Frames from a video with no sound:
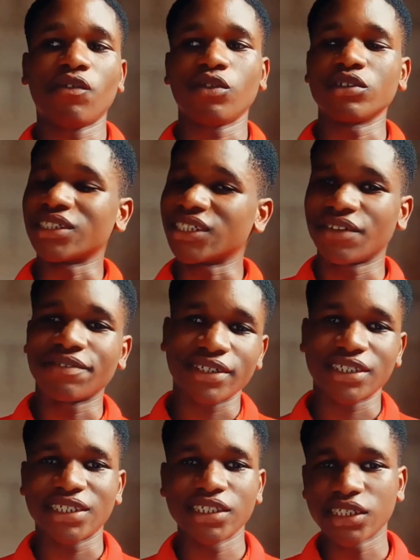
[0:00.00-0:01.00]
for
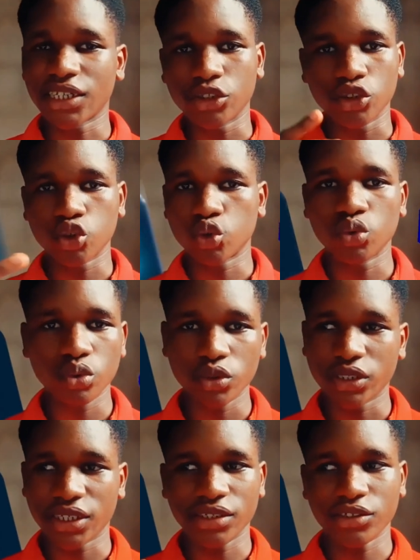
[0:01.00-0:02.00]
services and
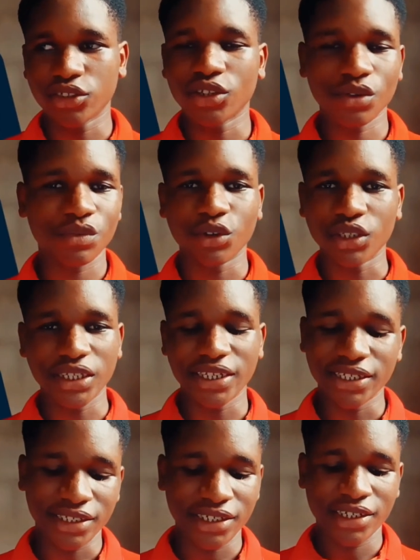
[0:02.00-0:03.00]
tools and stuff you
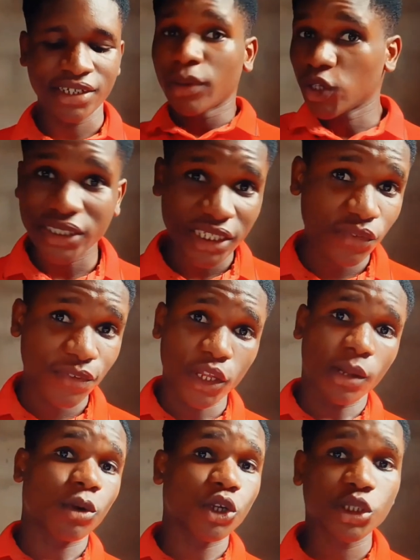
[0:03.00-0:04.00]
need. Because in this
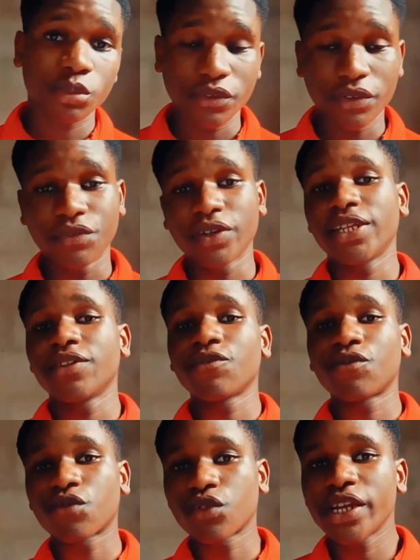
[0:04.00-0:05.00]
video, I'm going to be revealing
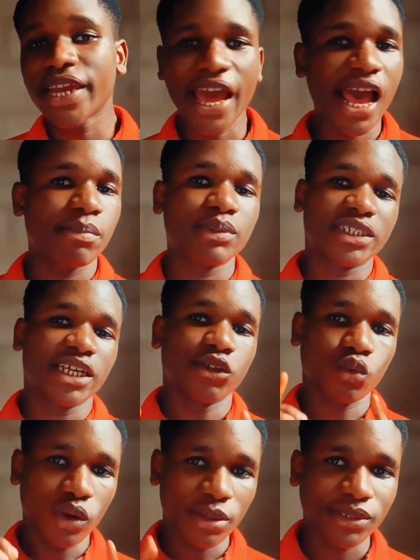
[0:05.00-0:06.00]
free apps
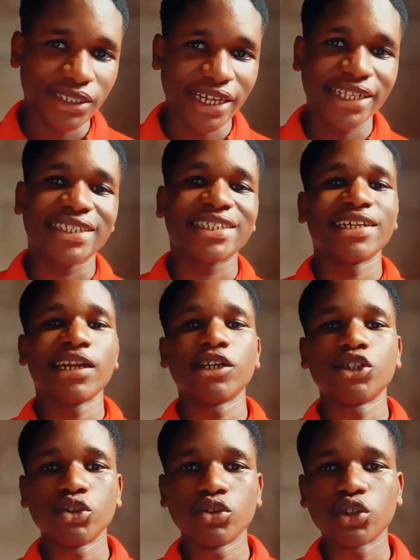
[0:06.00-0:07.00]
and websites that are
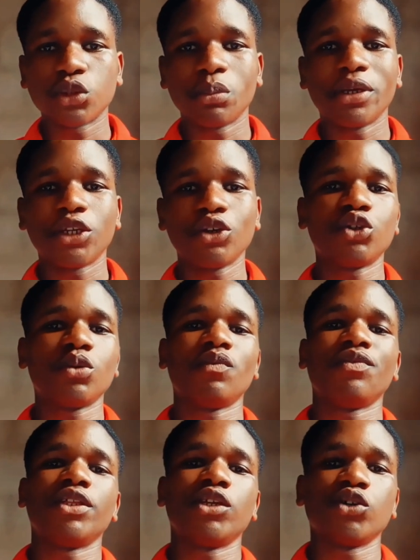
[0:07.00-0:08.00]
used to make YouTube
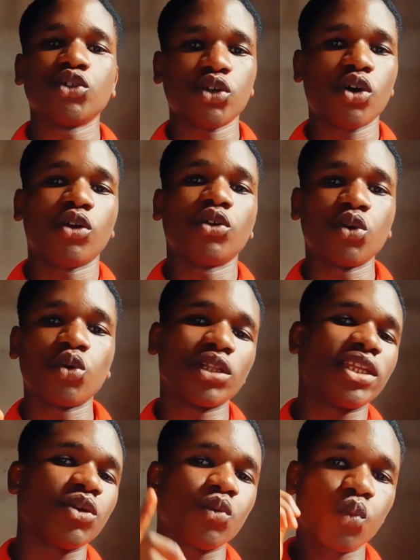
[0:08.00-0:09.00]
videos on
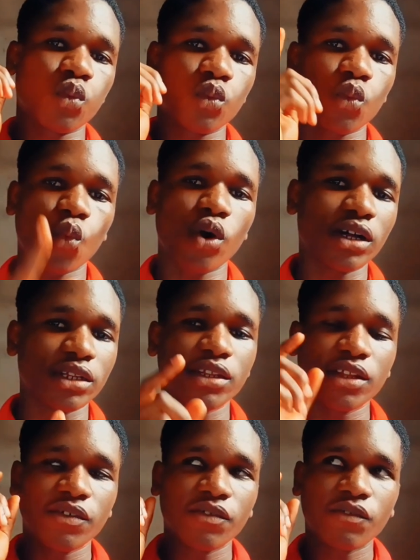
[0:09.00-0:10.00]
only one
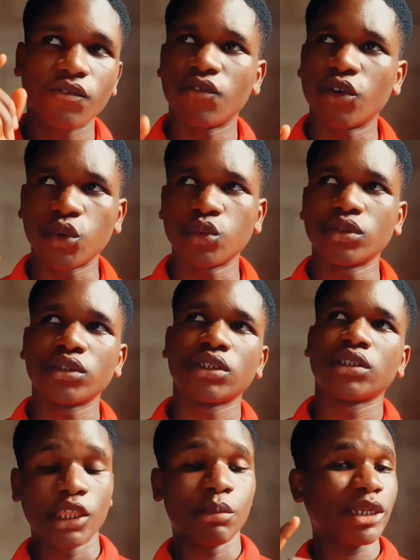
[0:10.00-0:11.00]
phone.
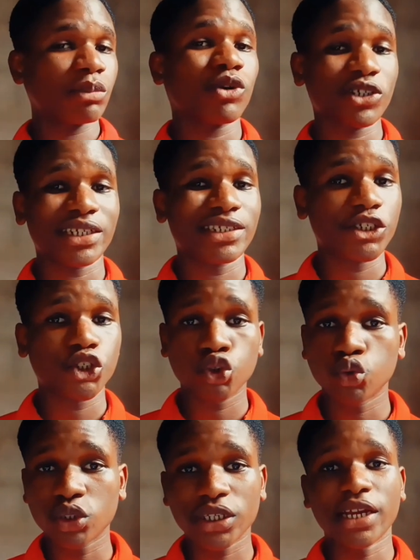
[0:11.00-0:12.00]
The best part is that these
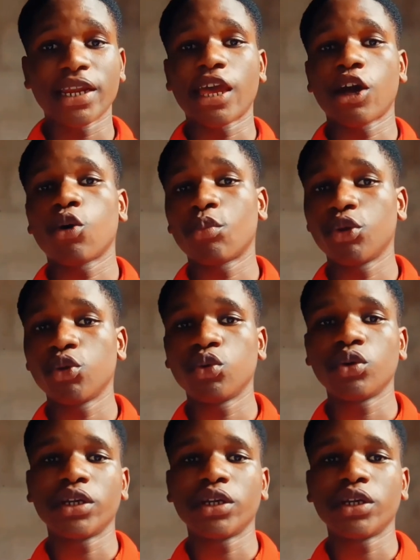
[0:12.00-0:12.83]
tools can help you